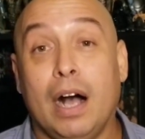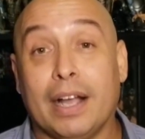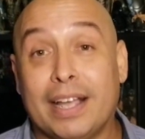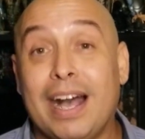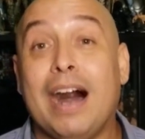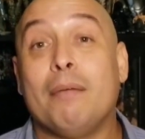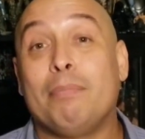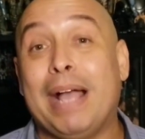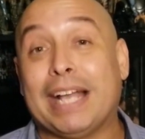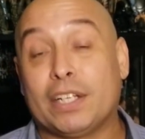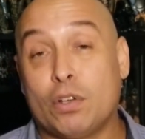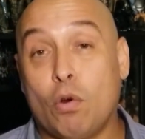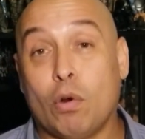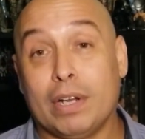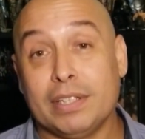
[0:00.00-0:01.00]
compact
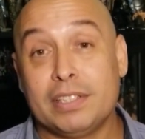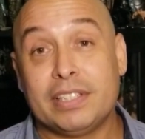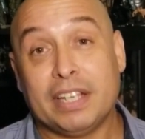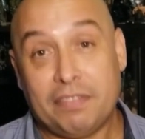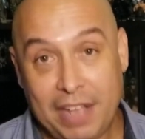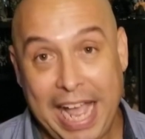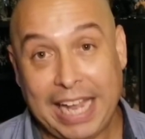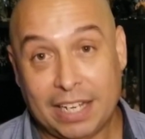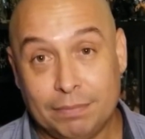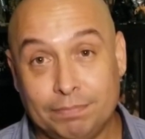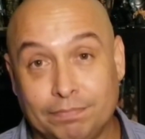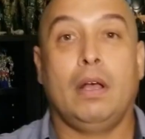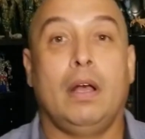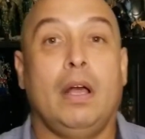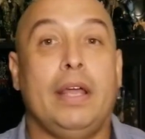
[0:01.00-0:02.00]
cordless stick vac.
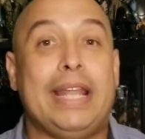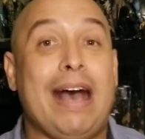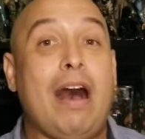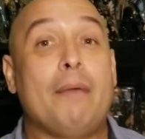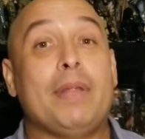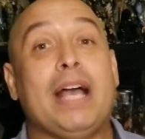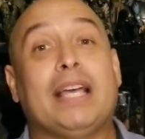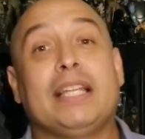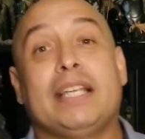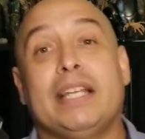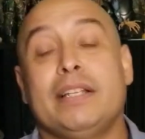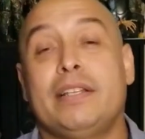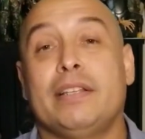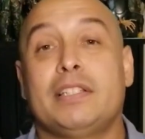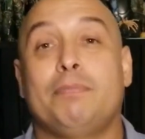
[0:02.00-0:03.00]
Now, I'm not going to get
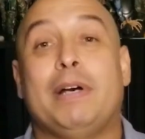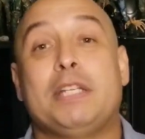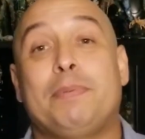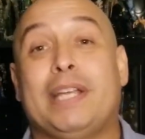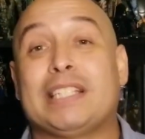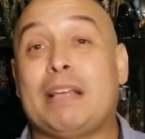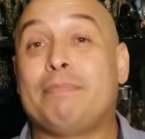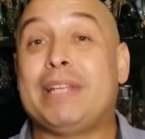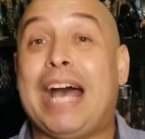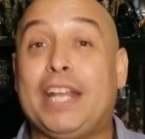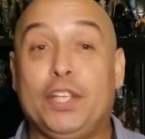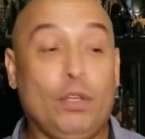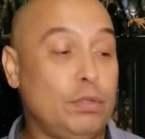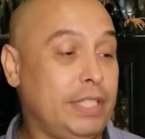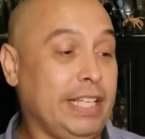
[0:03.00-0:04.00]
into this much because I'm not
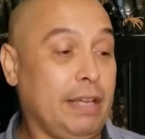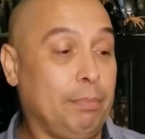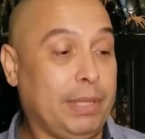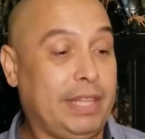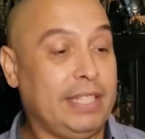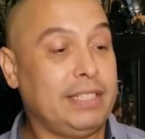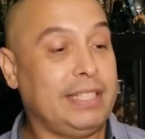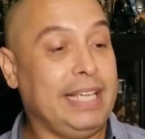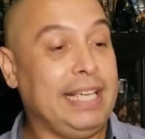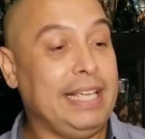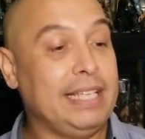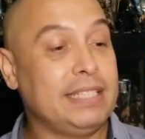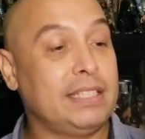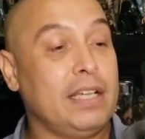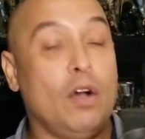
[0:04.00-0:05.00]
using it, but this
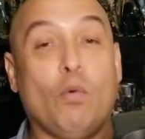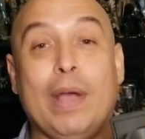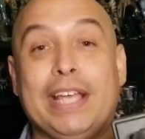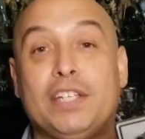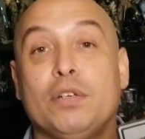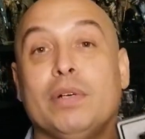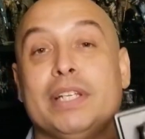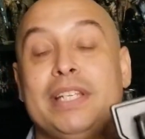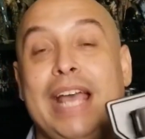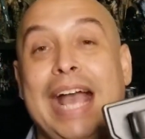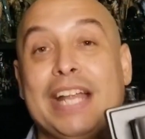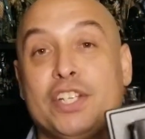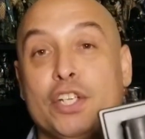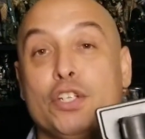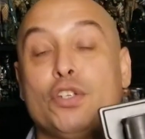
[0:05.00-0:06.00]
is a way to
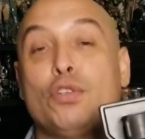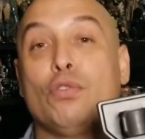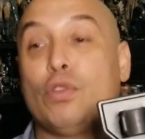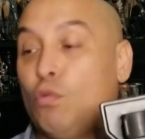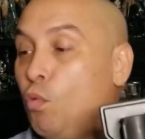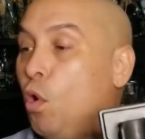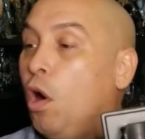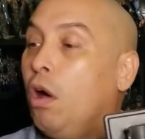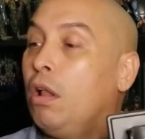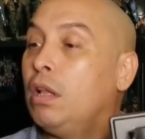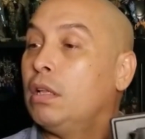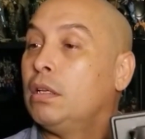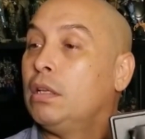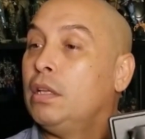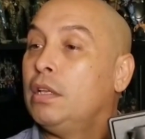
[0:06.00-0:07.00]
attach it to the
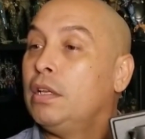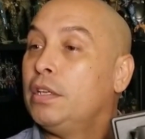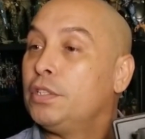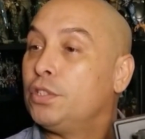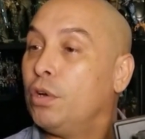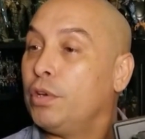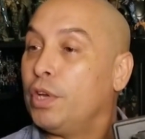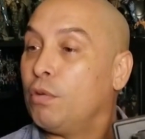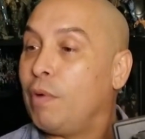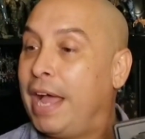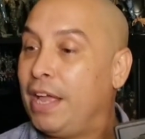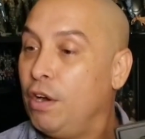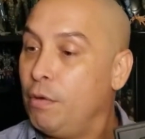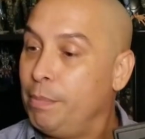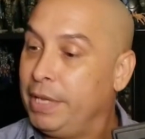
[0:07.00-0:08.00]
wall. So your
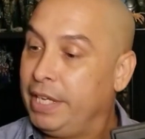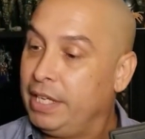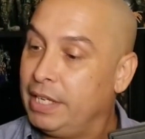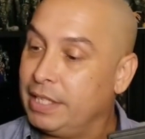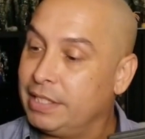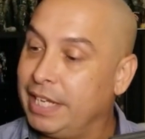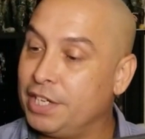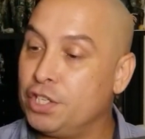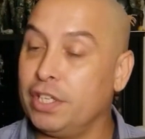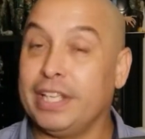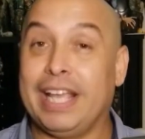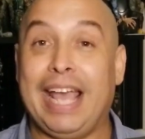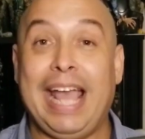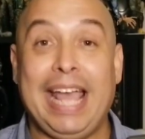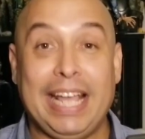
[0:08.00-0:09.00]
Ryobi essentially
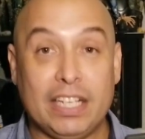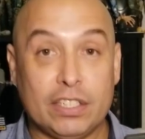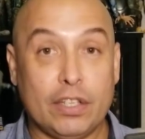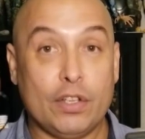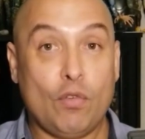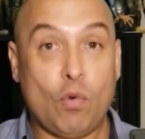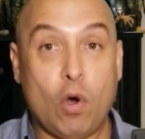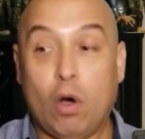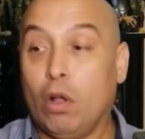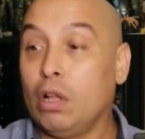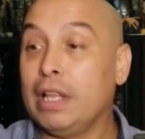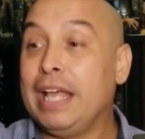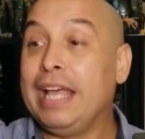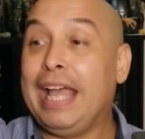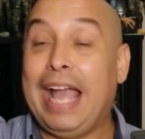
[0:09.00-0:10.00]
hangs on the wall,
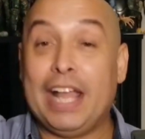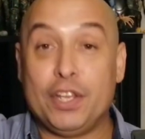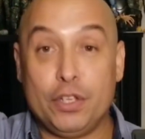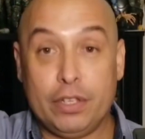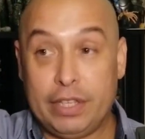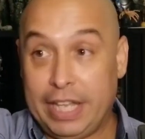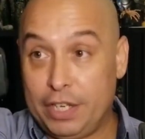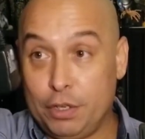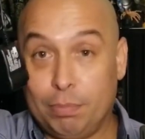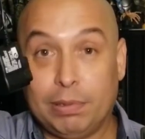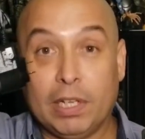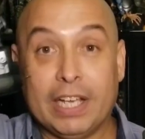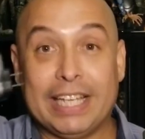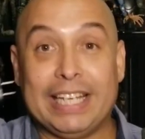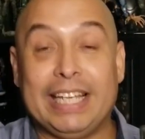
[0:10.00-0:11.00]
and then you
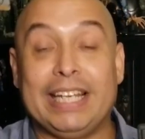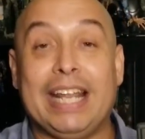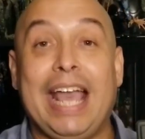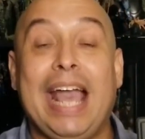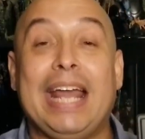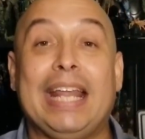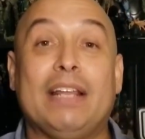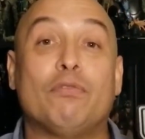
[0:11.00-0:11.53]
plug it in and it